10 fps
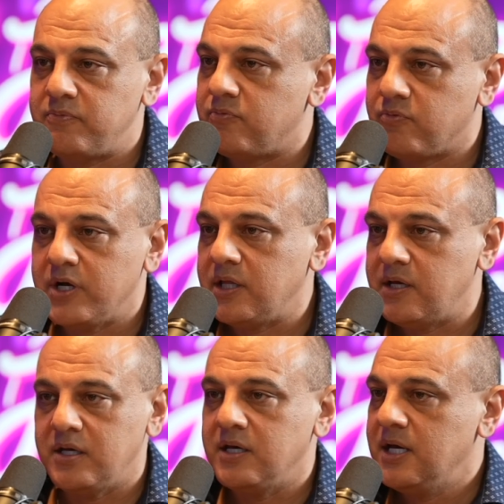
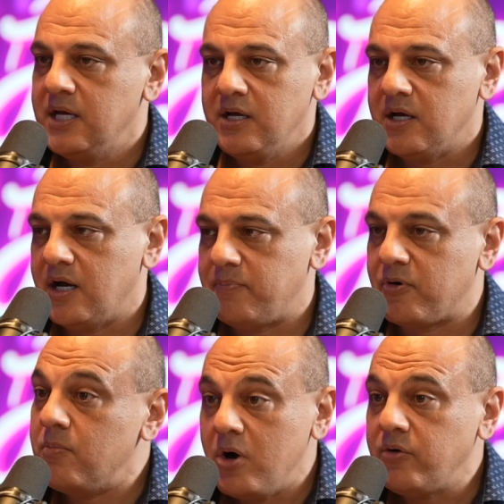really
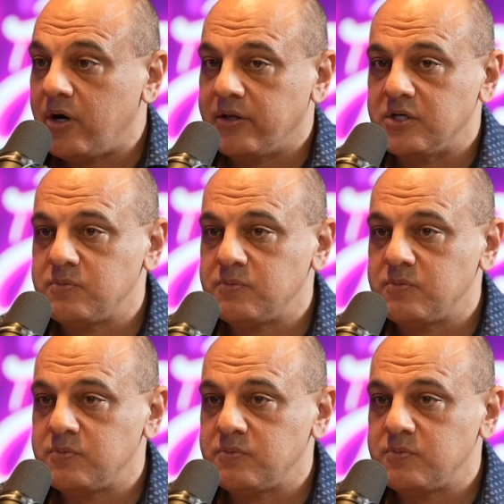promote all this.